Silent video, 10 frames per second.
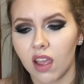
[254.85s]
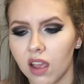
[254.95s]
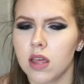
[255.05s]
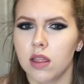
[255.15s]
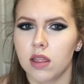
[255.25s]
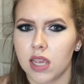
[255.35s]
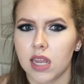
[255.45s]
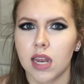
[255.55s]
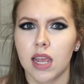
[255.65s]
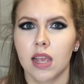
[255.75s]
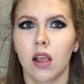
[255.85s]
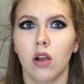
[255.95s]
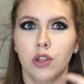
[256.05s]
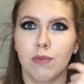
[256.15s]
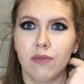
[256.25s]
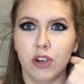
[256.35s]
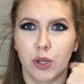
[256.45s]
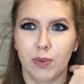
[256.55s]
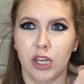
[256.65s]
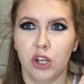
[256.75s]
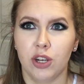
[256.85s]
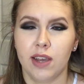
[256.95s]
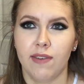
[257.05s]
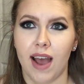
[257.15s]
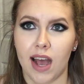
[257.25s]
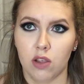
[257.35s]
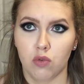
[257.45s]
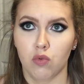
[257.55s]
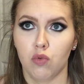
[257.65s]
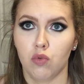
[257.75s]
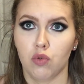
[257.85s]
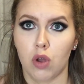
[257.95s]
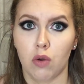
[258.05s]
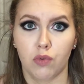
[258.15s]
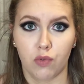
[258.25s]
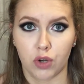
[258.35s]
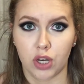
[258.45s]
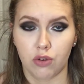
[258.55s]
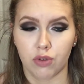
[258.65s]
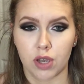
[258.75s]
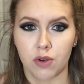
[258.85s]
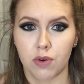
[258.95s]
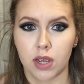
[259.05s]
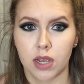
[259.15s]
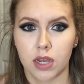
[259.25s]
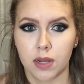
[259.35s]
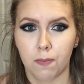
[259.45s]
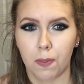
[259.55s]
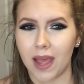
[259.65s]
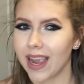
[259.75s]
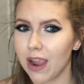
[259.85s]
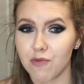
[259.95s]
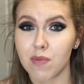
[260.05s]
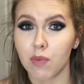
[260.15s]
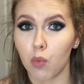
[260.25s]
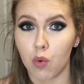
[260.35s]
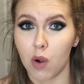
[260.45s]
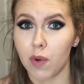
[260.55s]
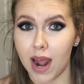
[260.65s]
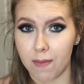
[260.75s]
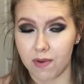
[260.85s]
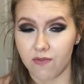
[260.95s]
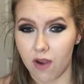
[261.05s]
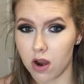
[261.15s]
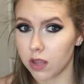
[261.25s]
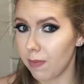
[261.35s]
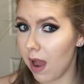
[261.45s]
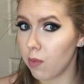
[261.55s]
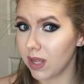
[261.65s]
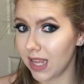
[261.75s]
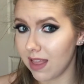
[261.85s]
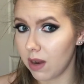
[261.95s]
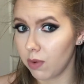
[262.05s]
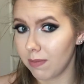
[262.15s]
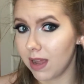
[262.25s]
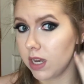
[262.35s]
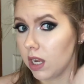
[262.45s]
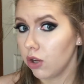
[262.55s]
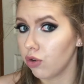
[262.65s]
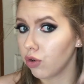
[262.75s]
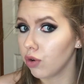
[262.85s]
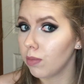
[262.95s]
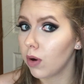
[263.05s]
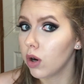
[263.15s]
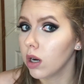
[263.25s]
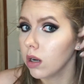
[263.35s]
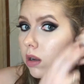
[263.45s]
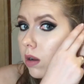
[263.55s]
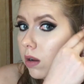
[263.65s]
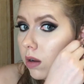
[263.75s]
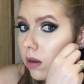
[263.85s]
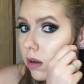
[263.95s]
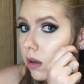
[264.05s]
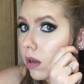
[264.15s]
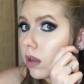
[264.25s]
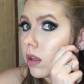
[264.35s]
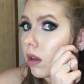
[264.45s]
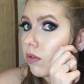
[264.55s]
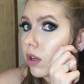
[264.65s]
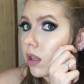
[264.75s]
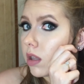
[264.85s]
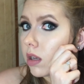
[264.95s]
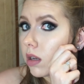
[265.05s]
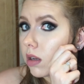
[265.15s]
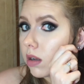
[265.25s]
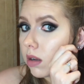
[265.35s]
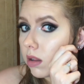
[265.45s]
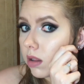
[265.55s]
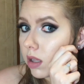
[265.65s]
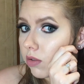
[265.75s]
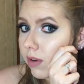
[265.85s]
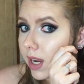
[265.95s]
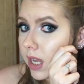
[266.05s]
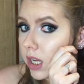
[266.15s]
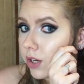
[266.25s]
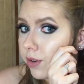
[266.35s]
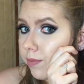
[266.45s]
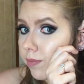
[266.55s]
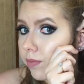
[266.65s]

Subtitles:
and then it got to my freshman year of high school, so I was 14 years old. I can't remember what one happened first, but I want to say that it was my industrial bar. So just this right here.